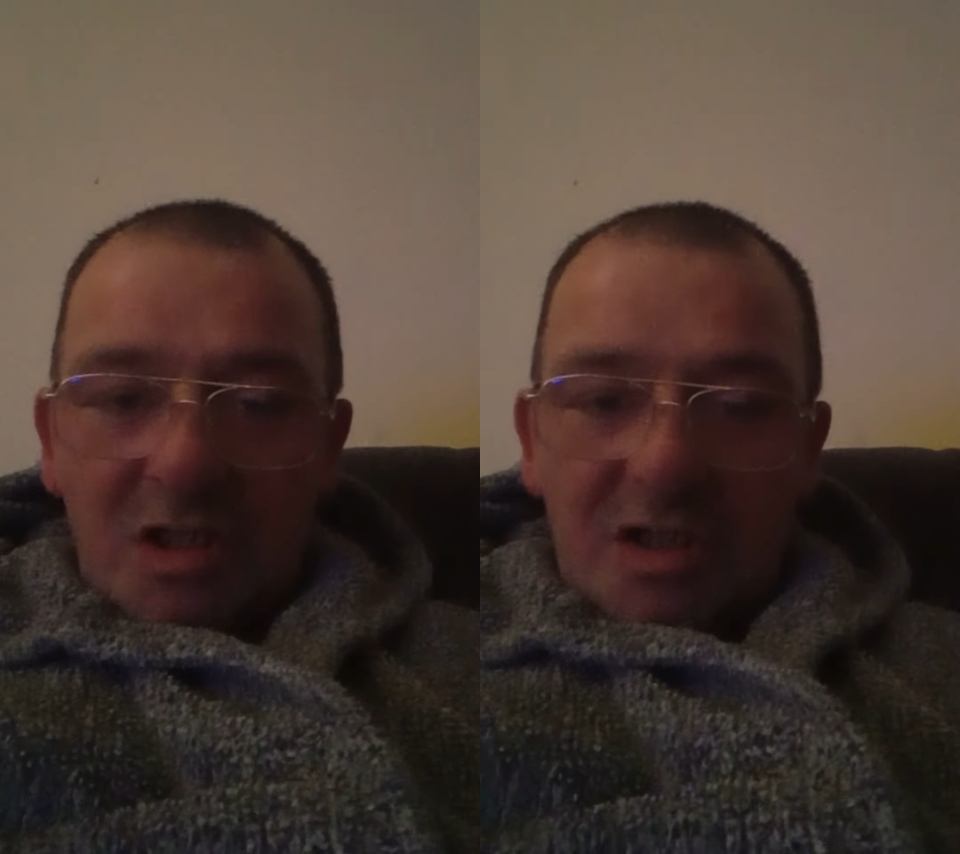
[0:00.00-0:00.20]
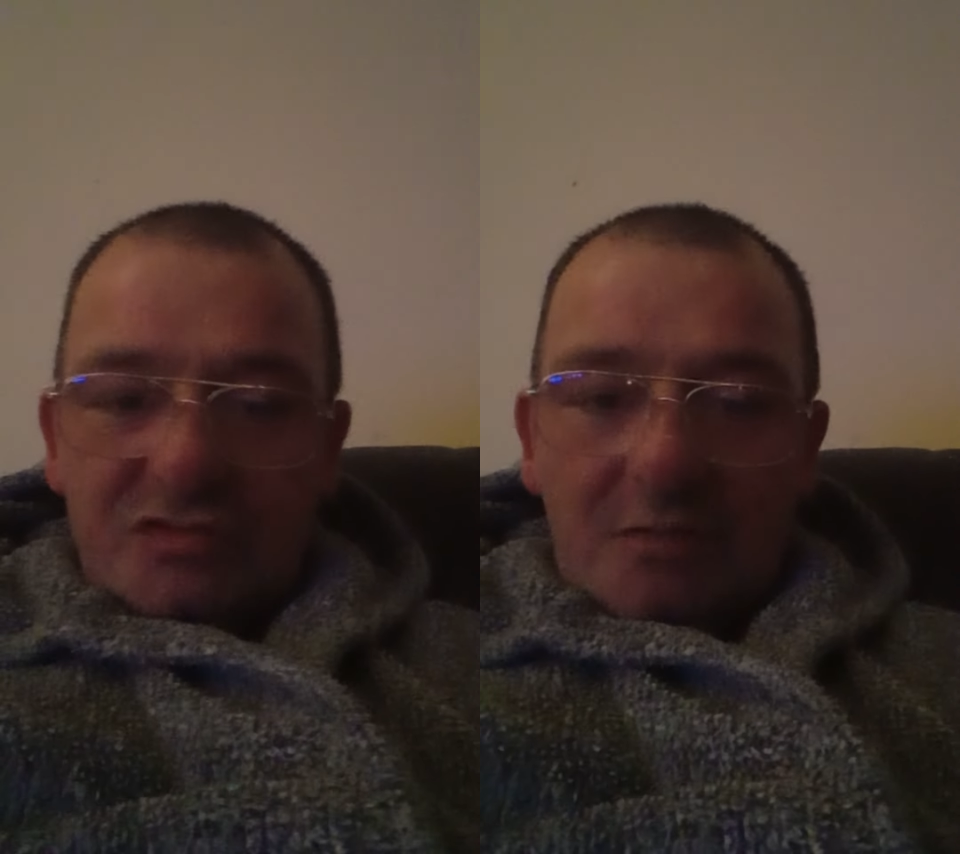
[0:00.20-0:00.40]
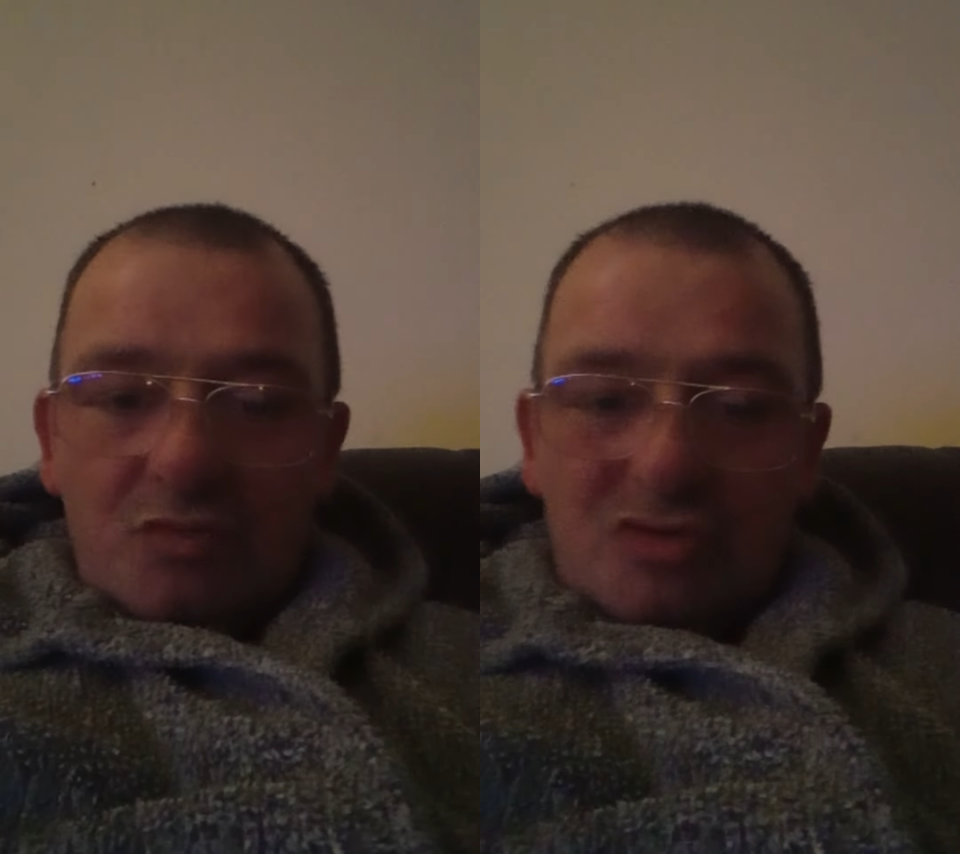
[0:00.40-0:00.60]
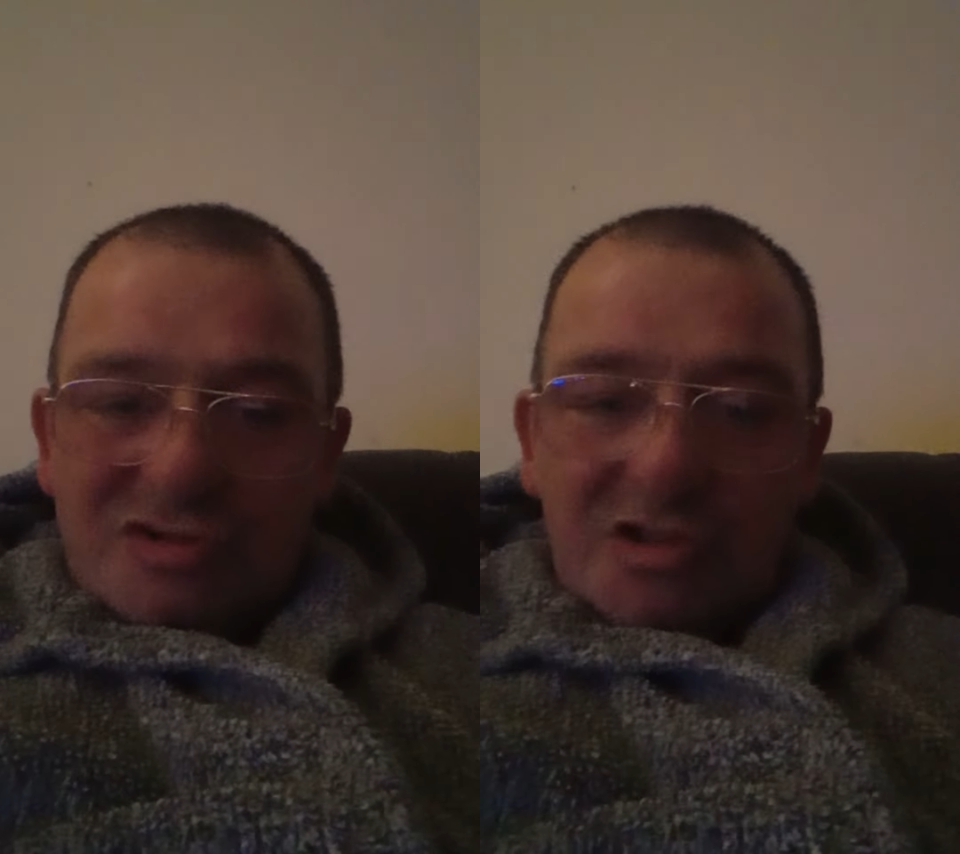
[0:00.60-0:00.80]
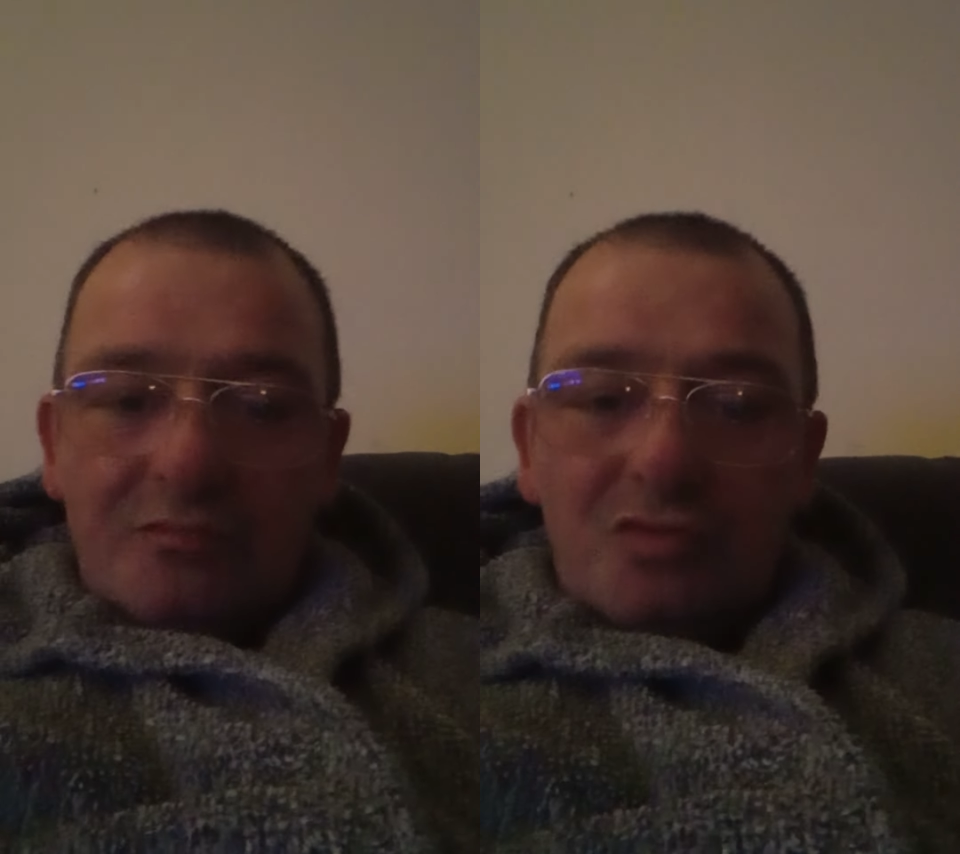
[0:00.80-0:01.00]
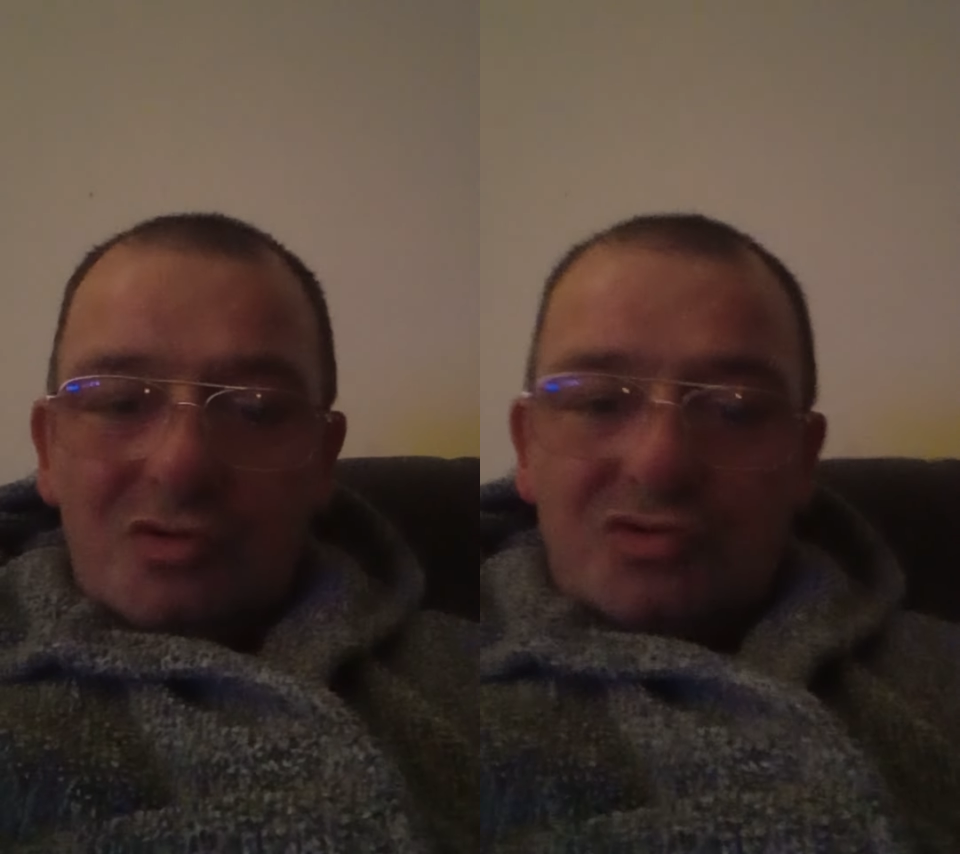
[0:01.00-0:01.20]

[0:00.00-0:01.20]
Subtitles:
It's a museum now,